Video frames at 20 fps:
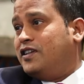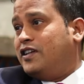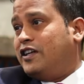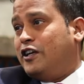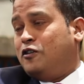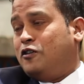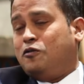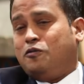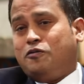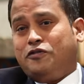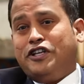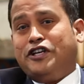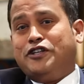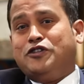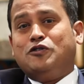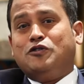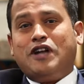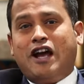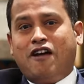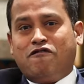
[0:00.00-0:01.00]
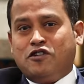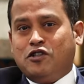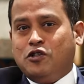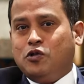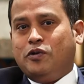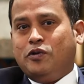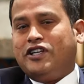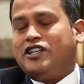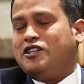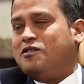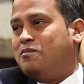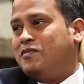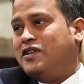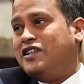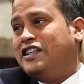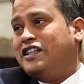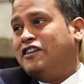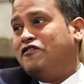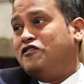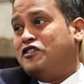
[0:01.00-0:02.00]
You know, they don't have to do it,
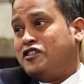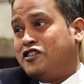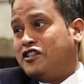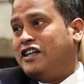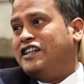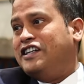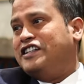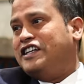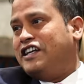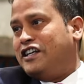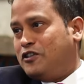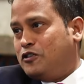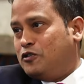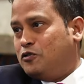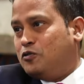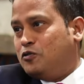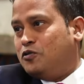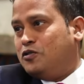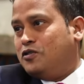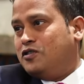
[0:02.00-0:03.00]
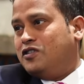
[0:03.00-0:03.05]
but they were really there to,